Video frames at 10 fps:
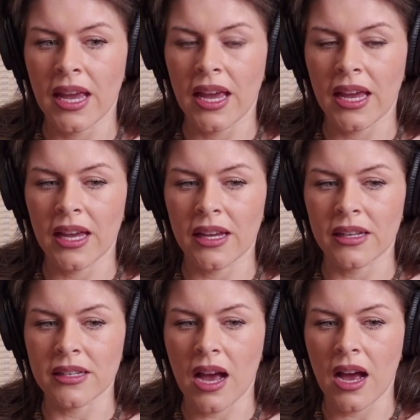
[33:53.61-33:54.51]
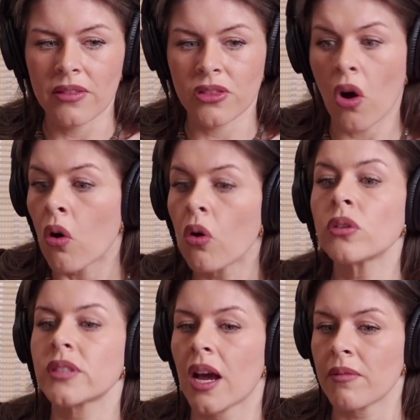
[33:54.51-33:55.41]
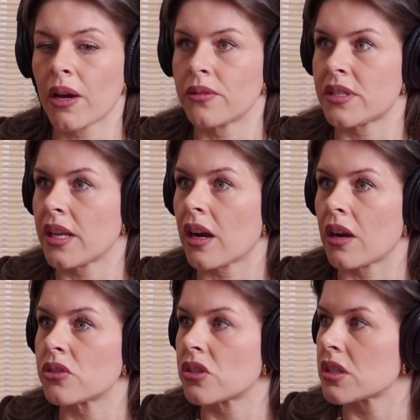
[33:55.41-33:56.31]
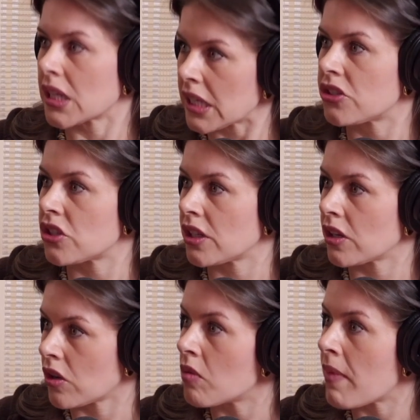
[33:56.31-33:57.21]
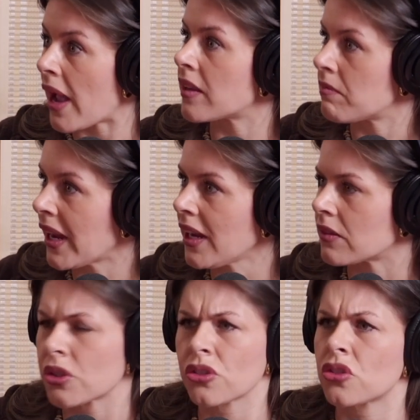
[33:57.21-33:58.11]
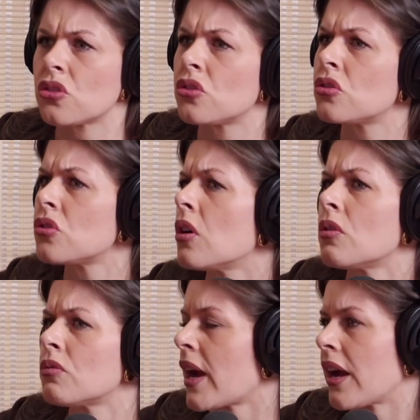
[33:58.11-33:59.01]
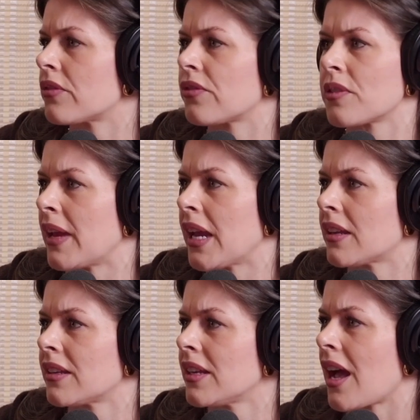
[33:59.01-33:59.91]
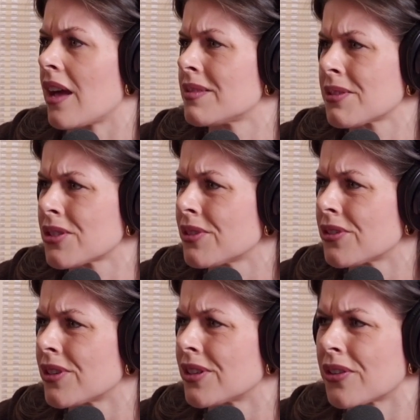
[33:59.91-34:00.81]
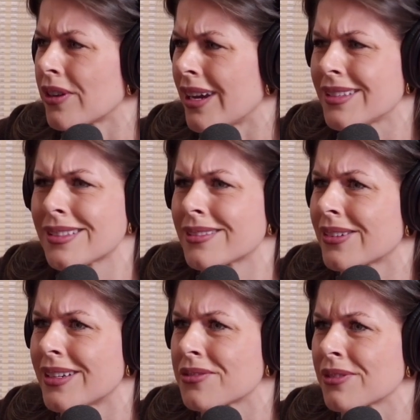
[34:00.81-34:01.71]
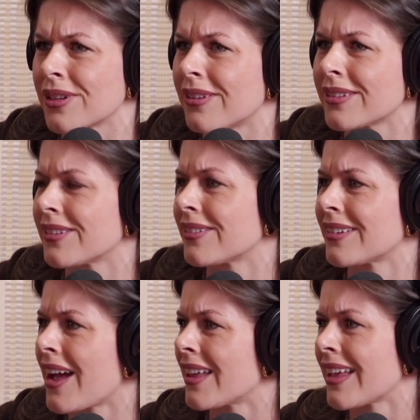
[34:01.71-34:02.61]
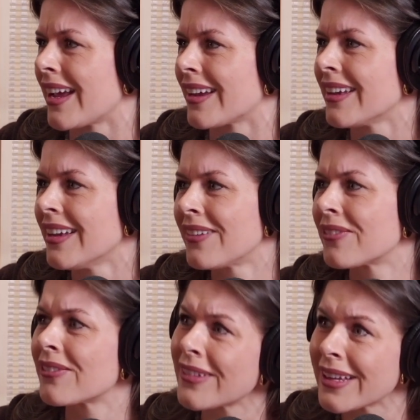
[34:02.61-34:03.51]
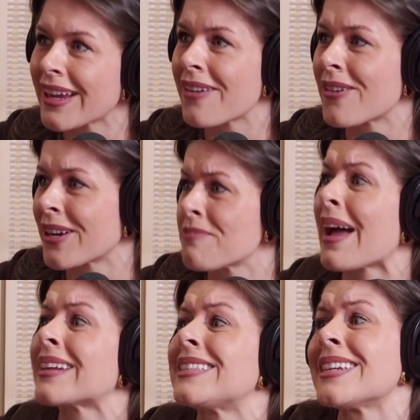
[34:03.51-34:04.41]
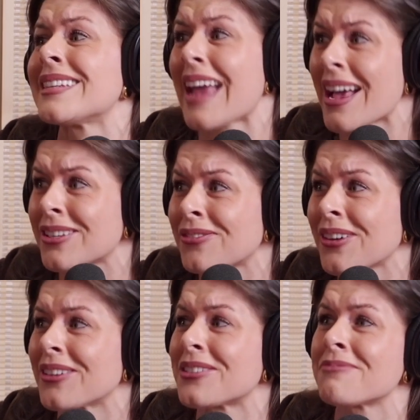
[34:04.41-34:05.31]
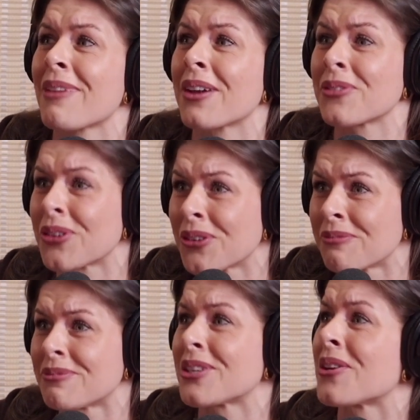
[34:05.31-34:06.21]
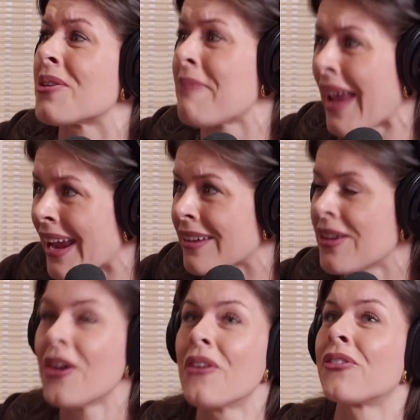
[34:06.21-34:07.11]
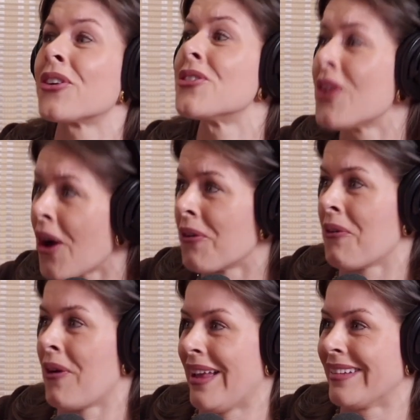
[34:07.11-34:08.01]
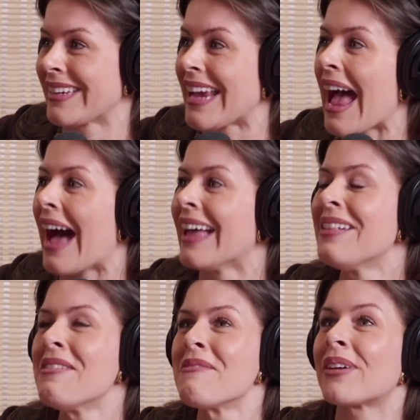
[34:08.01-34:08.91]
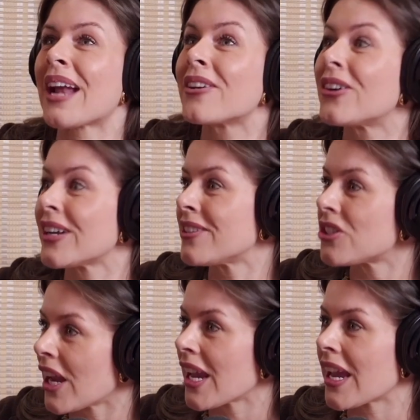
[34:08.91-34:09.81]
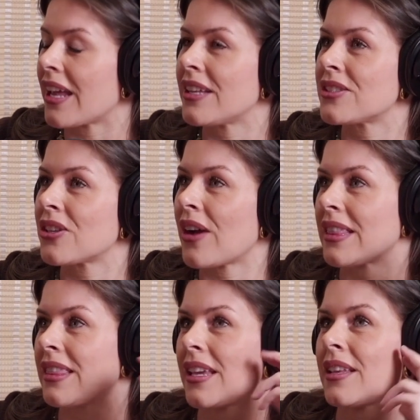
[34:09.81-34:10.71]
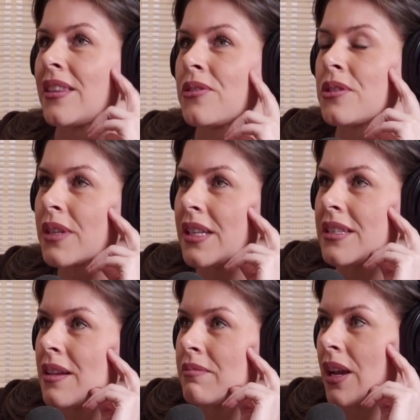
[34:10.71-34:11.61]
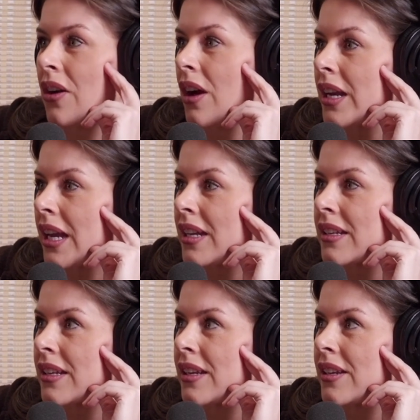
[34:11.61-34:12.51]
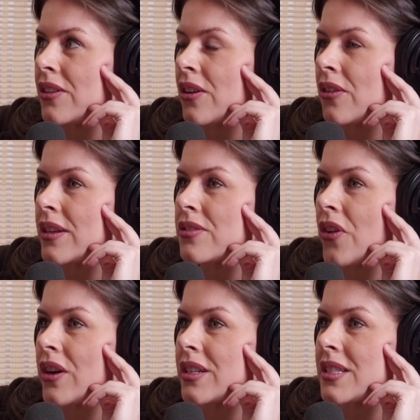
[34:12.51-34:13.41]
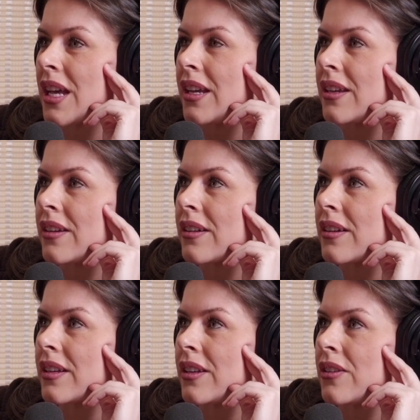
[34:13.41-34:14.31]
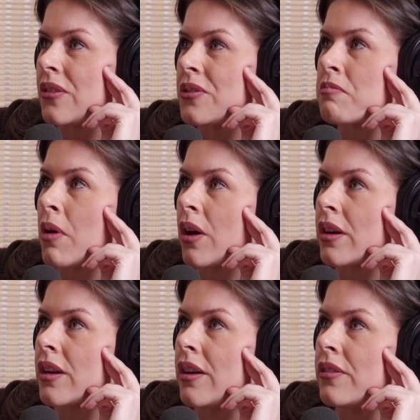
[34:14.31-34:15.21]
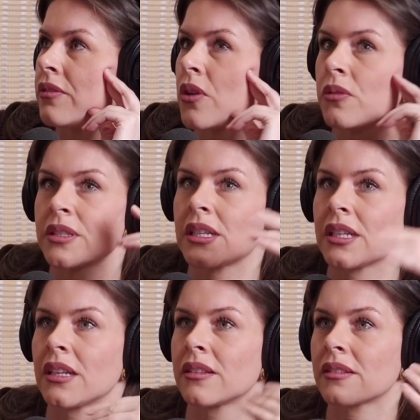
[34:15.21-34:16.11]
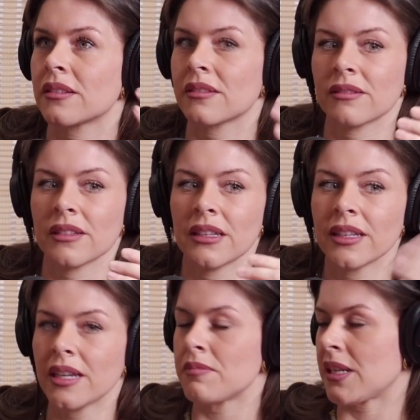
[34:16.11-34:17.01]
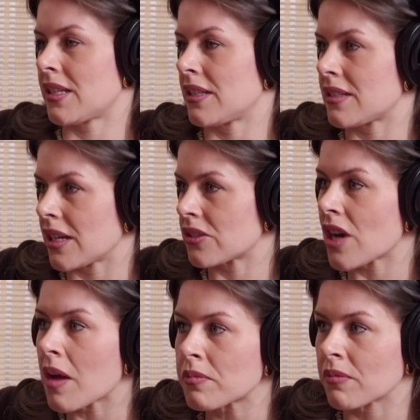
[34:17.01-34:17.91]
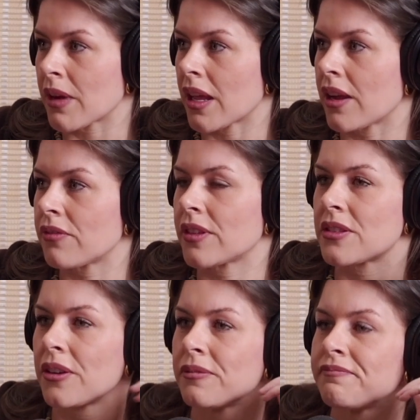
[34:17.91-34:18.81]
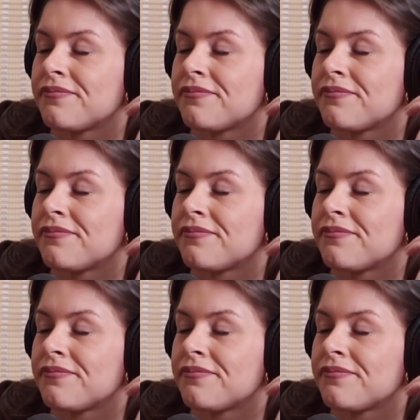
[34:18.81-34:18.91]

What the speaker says: And the whole time I was there, I was just like itching to go back and paint, which is so rare for me. Yeah, especially when you're in Greece or Israel. You're not like, really, I want back to Nashville to my room to go paint for no one. Yeah, but I couldn't shake it. And so I think there was really something on it, as far as like, it was part of what was going to lead me to this next chapter in my life. And so,